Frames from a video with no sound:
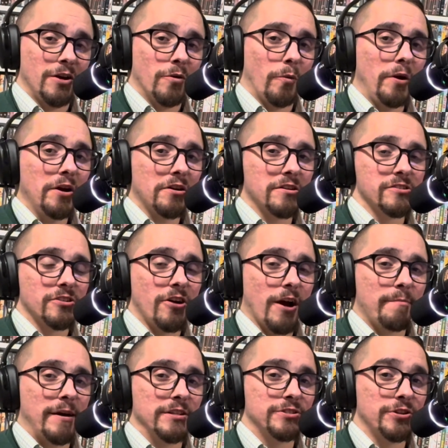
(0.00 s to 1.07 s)
we are going to talk
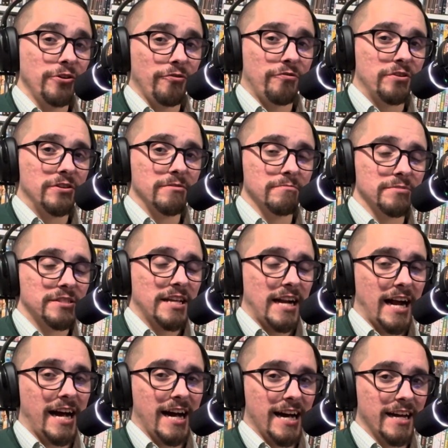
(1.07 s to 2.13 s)
about 2 films that
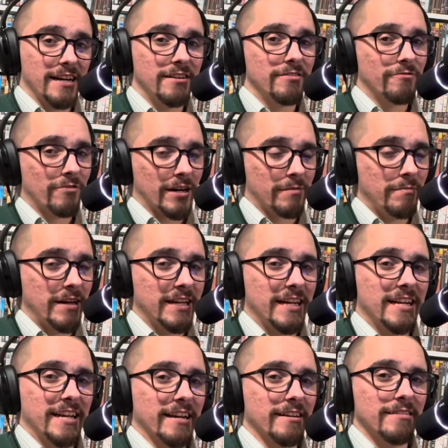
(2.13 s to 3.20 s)
I recommend
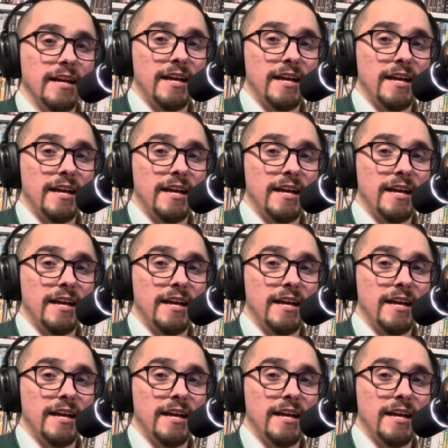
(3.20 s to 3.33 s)
getting.